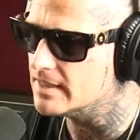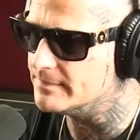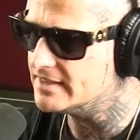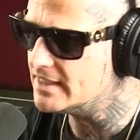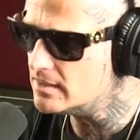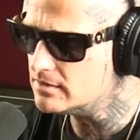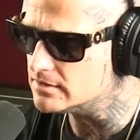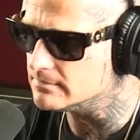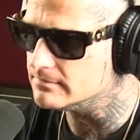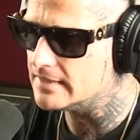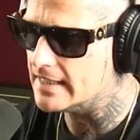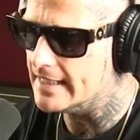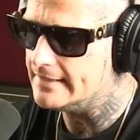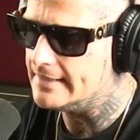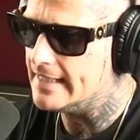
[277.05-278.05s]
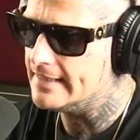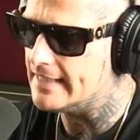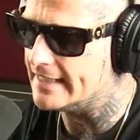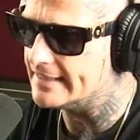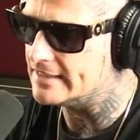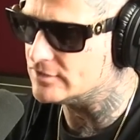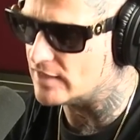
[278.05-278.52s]
I'm killing them. And then
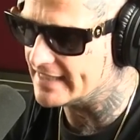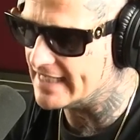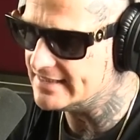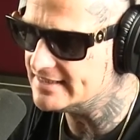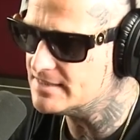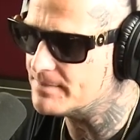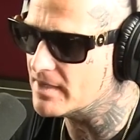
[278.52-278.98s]
I got the